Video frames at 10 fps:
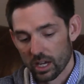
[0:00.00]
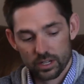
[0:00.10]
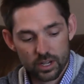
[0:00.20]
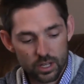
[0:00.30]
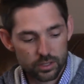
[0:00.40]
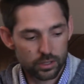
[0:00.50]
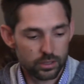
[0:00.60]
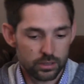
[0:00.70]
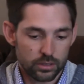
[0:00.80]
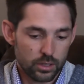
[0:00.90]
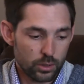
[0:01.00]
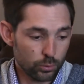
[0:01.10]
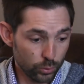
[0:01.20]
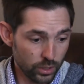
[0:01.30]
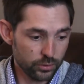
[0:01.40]
Another
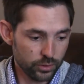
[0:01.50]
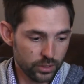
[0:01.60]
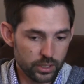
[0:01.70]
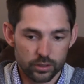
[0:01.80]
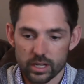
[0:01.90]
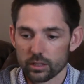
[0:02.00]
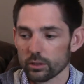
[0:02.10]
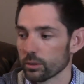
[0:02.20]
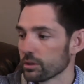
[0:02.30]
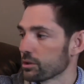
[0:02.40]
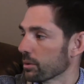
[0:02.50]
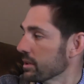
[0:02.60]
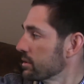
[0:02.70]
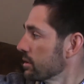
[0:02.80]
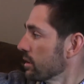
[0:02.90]
really, really great lure
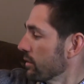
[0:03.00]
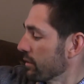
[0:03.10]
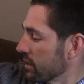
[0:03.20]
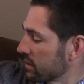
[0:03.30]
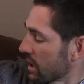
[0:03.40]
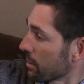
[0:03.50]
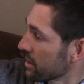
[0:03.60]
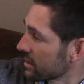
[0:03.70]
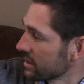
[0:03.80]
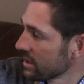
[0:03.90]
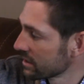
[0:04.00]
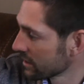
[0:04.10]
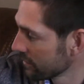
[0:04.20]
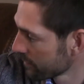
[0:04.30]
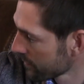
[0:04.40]
choice for this time of the
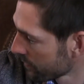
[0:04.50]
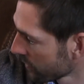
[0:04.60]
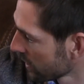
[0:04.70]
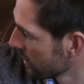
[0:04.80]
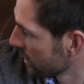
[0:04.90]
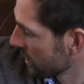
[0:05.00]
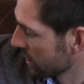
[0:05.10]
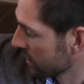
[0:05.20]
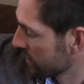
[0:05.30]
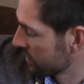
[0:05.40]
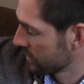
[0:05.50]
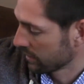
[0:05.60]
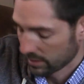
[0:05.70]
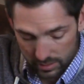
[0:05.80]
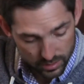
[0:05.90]
season is
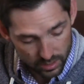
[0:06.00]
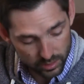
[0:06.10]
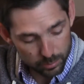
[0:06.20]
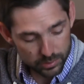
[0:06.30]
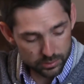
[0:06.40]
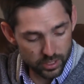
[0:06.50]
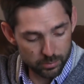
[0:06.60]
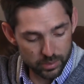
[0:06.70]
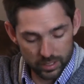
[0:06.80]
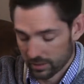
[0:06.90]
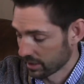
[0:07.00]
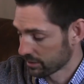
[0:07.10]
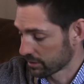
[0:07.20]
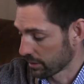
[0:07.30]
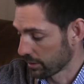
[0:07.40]
a lipless crankbait.
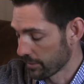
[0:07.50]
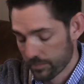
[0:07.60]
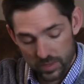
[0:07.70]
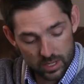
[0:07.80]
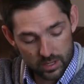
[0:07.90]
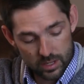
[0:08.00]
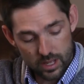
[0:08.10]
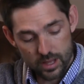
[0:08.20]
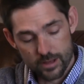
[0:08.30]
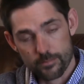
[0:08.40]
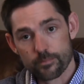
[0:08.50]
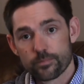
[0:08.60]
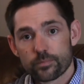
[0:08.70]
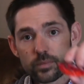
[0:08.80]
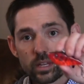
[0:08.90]
And so,
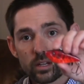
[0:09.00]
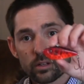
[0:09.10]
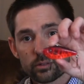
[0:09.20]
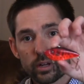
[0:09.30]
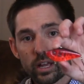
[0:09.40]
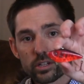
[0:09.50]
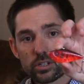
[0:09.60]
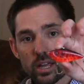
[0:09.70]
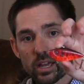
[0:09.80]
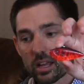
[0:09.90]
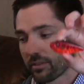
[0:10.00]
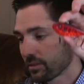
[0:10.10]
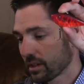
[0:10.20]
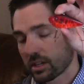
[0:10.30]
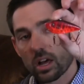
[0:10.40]
you know, the red-eye shad, I've
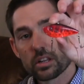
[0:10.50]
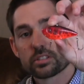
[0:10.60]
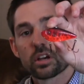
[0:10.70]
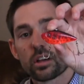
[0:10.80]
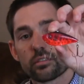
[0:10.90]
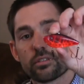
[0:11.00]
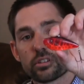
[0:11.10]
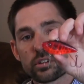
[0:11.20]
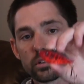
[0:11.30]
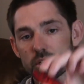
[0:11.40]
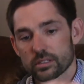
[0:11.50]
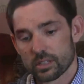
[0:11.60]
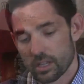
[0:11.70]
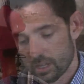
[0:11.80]
caught a ton of fish on this.